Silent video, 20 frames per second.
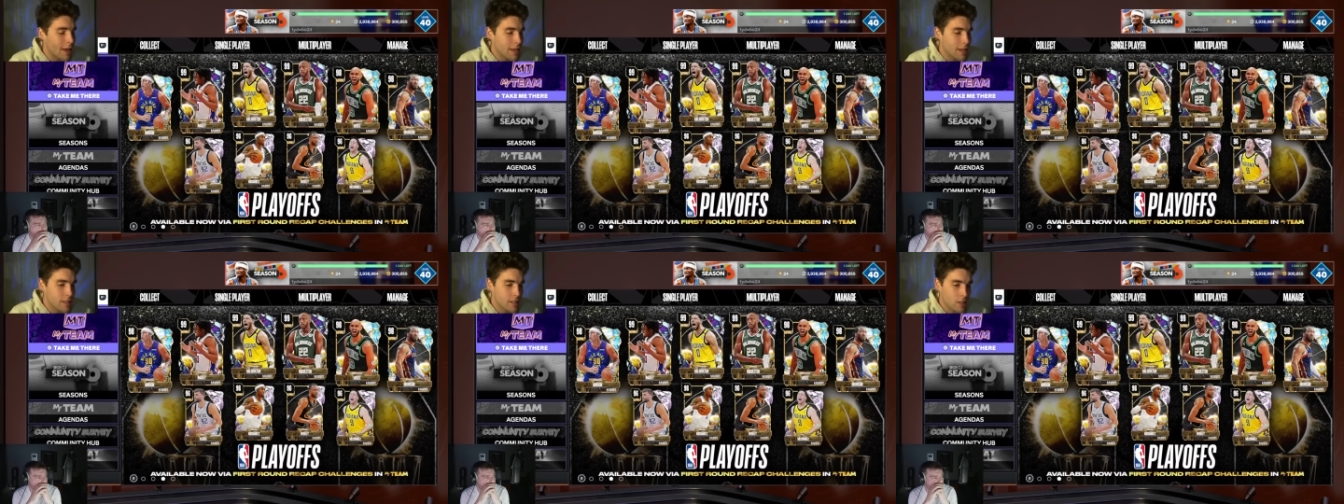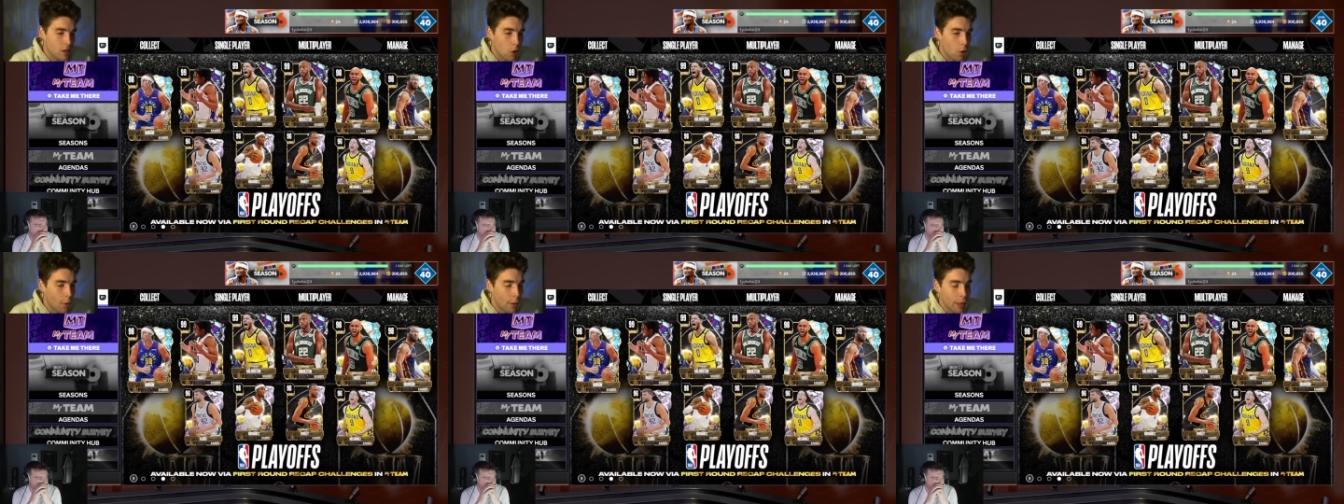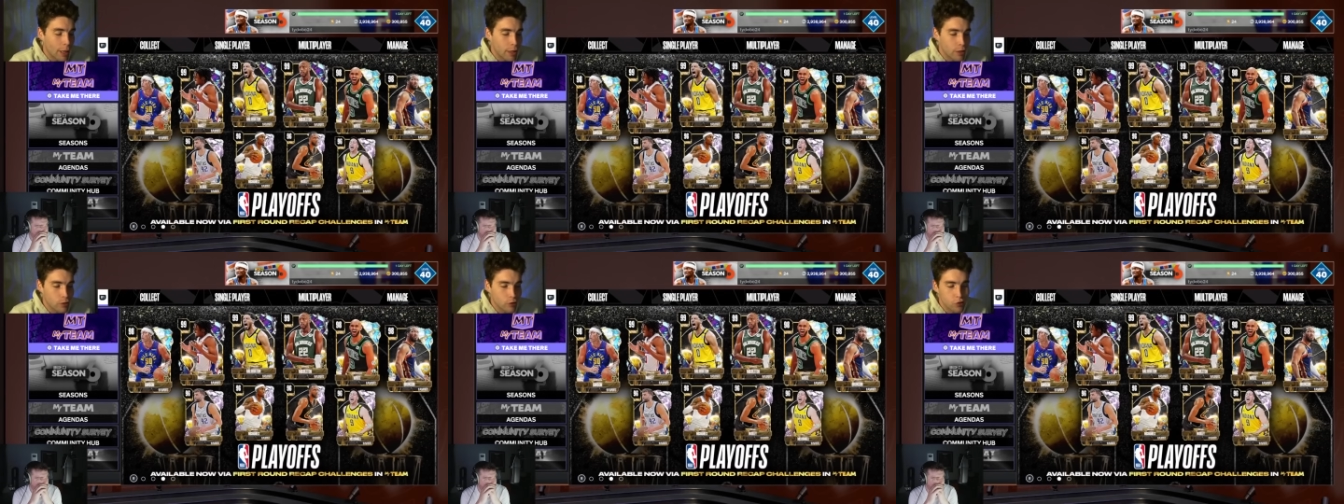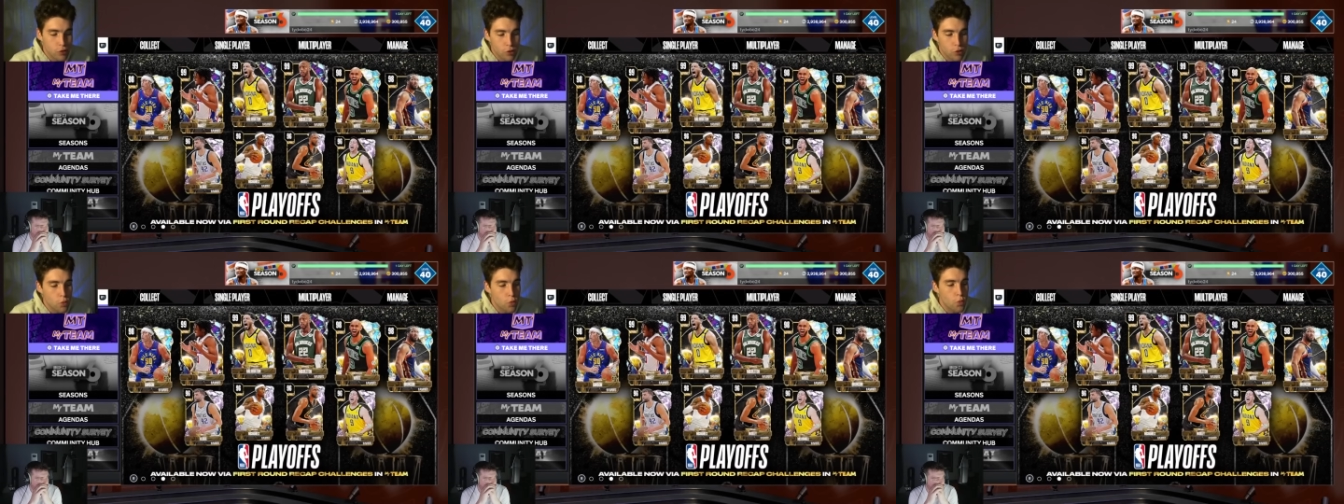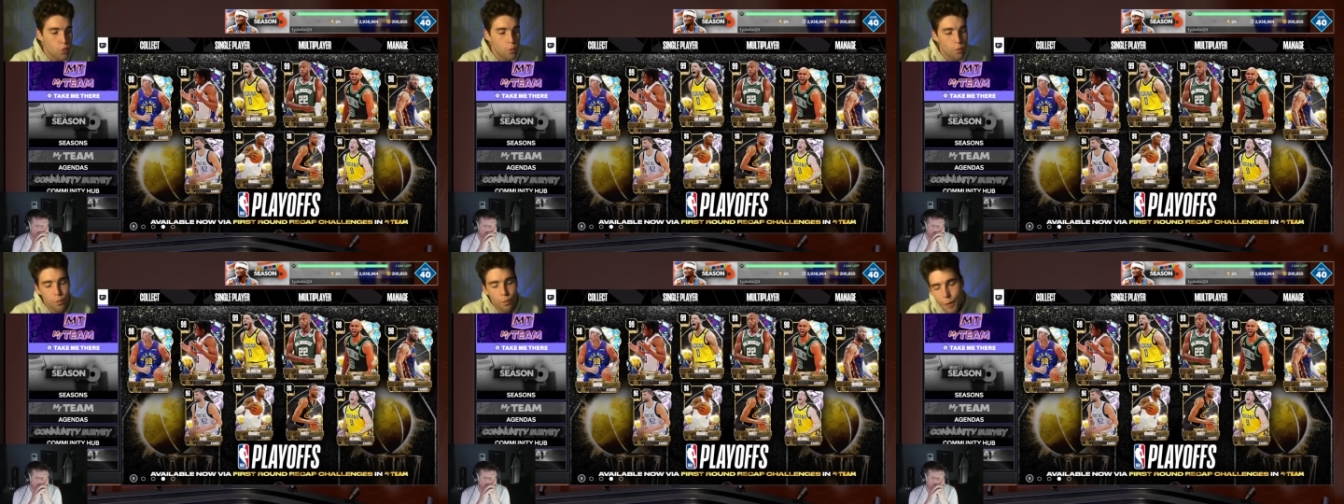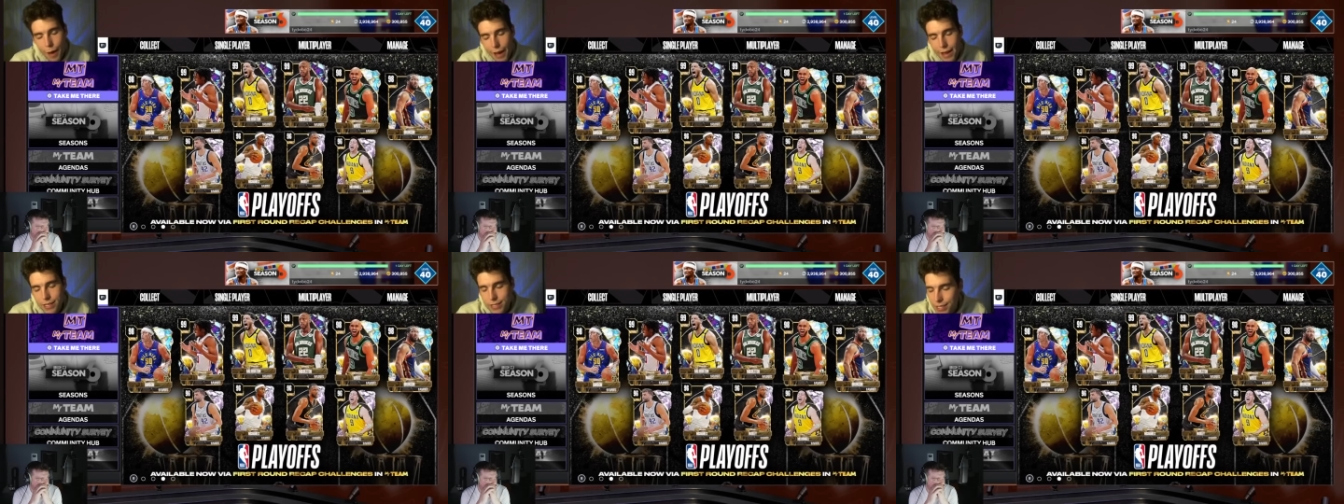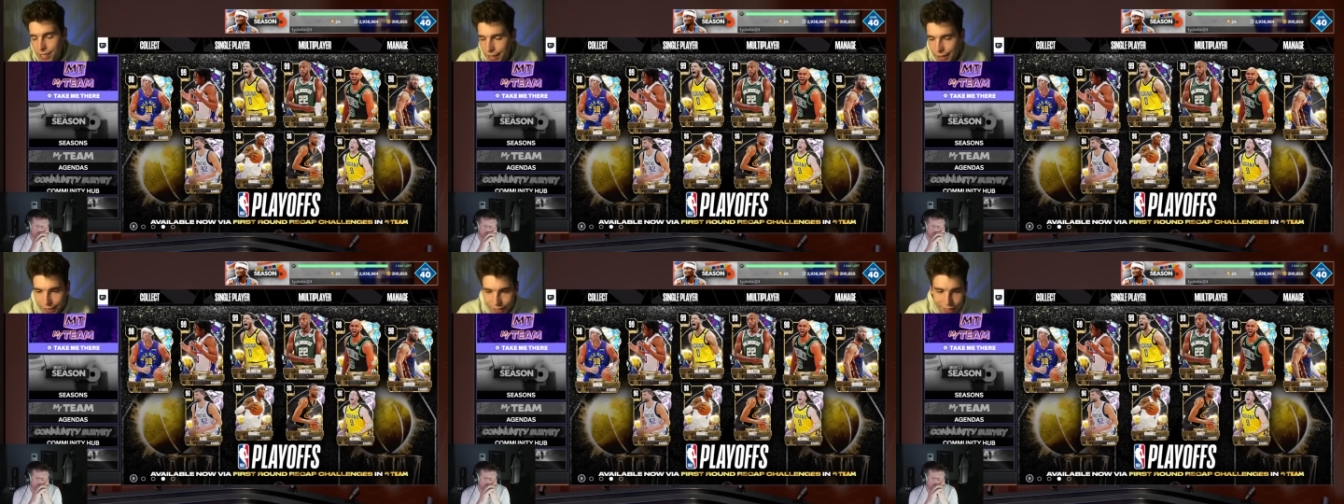is going to
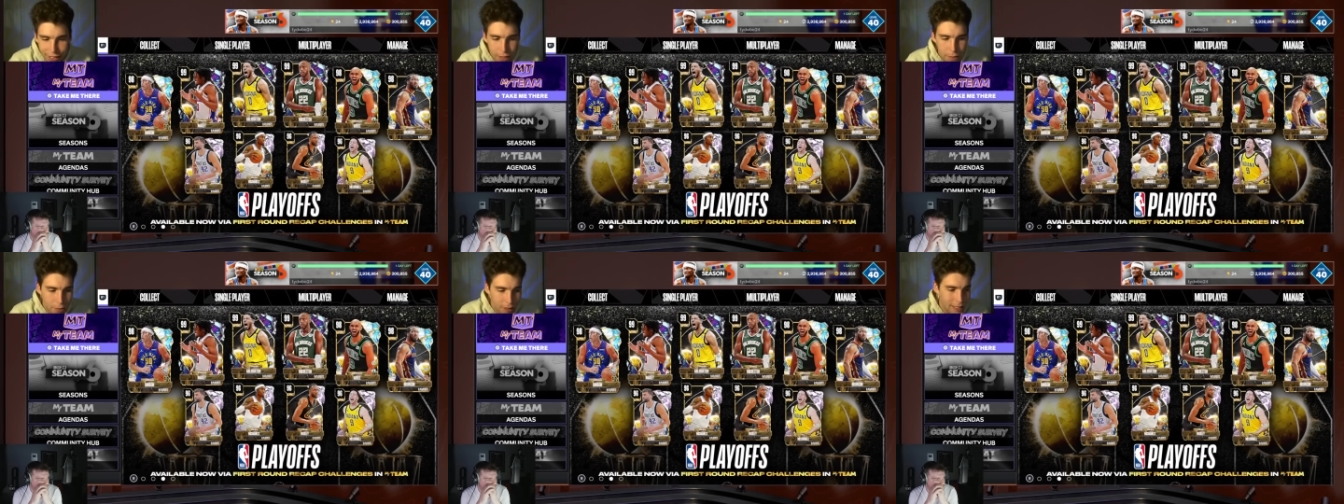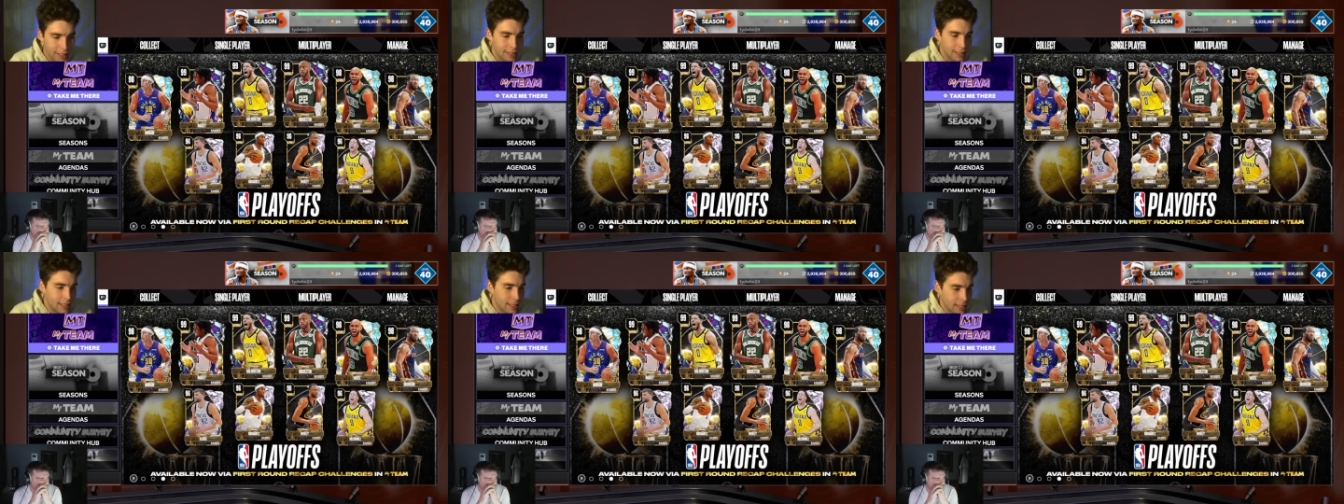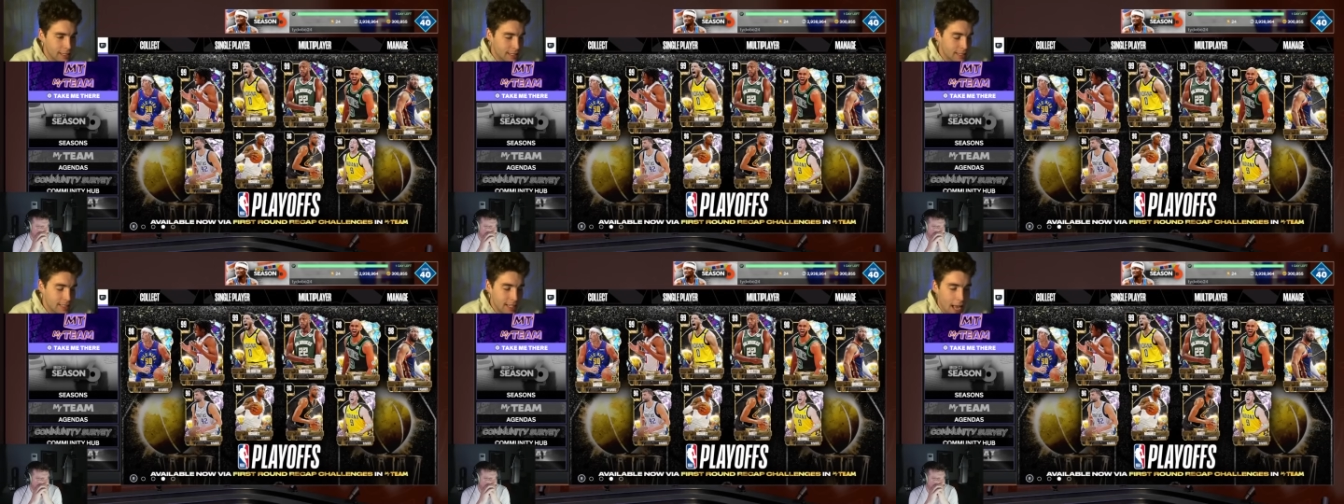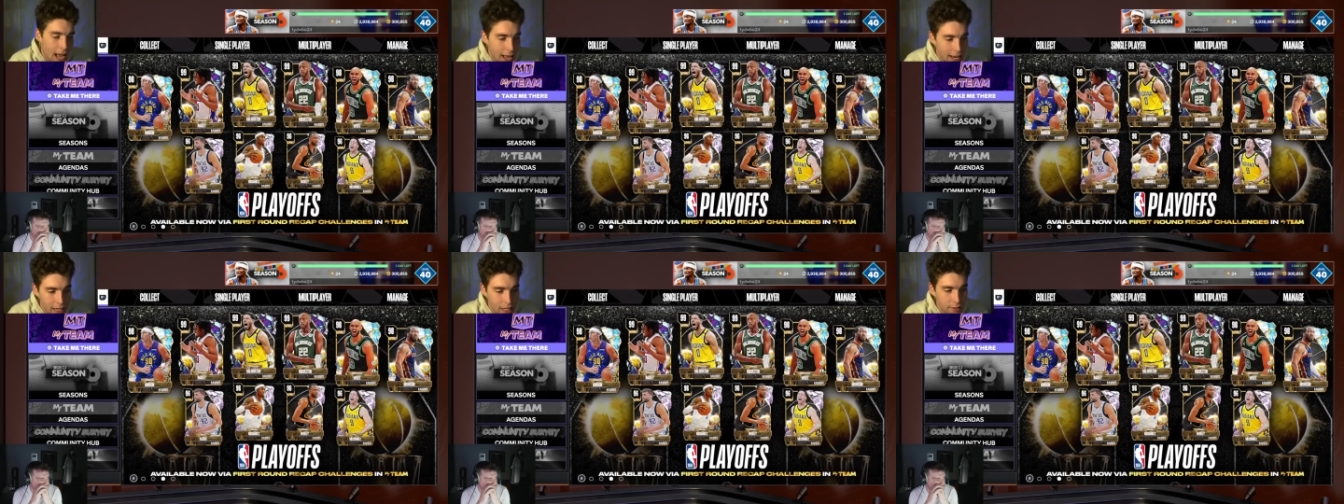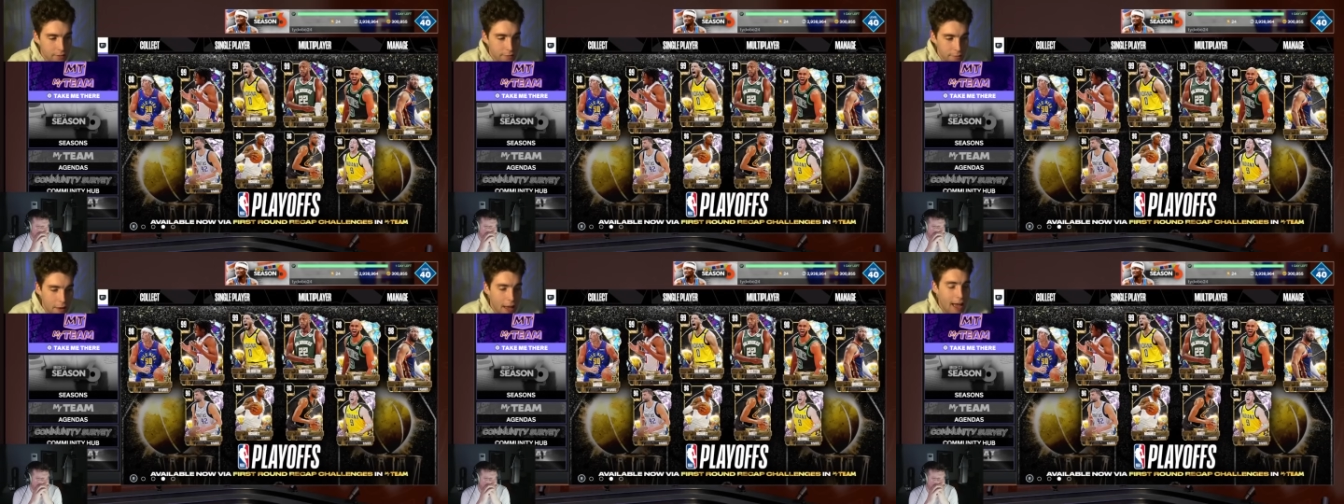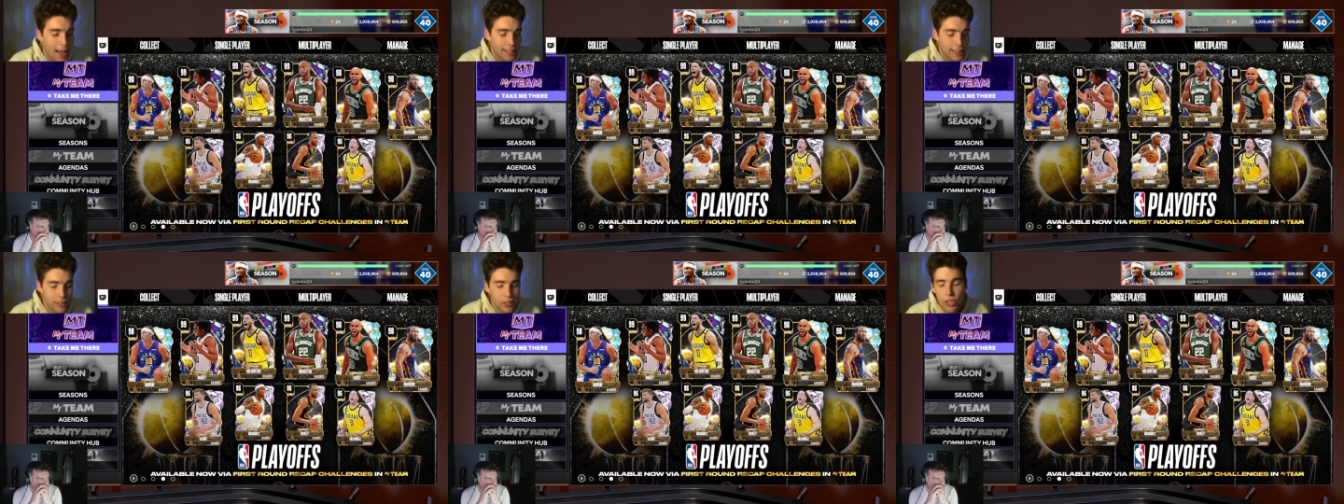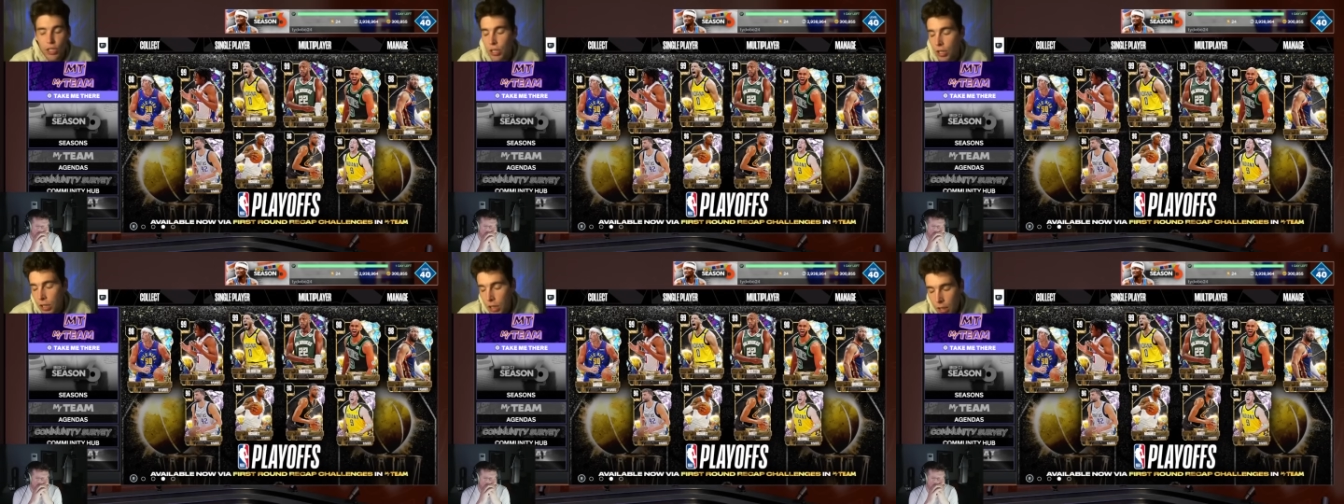basically be the deciding
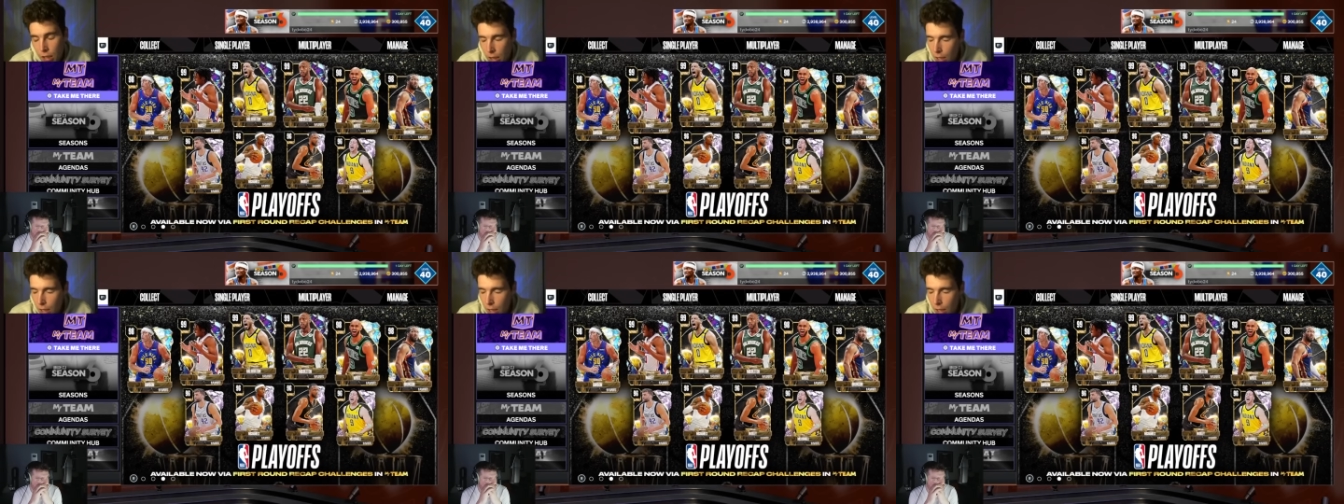factor